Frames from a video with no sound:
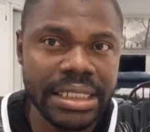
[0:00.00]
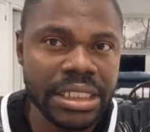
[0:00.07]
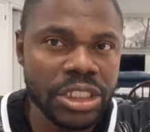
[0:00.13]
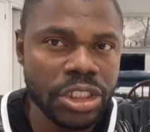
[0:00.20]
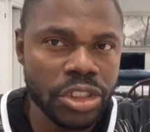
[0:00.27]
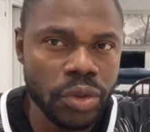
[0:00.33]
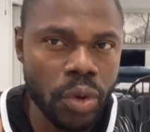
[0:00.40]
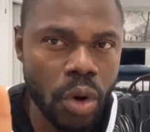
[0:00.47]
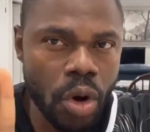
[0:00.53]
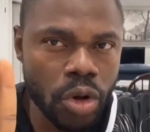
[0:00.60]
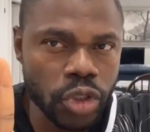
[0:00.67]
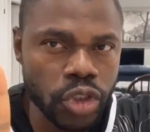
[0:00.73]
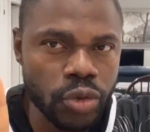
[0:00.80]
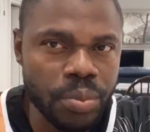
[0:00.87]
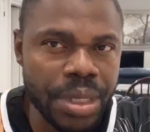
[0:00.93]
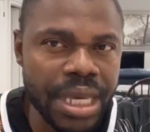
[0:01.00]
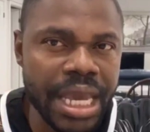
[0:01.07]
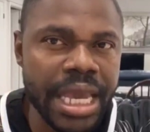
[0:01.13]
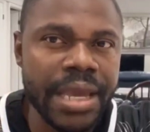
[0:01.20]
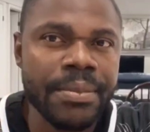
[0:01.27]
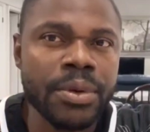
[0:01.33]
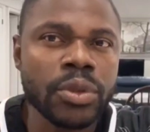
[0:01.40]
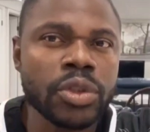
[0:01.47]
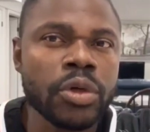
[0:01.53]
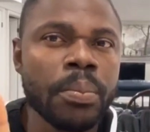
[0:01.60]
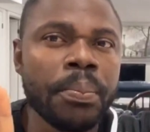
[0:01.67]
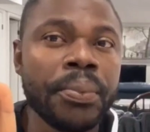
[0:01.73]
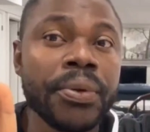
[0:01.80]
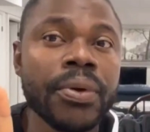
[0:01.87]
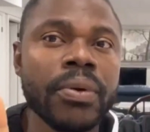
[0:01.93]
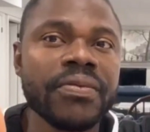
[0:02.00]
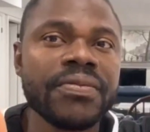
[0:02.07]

you ought to be able to prove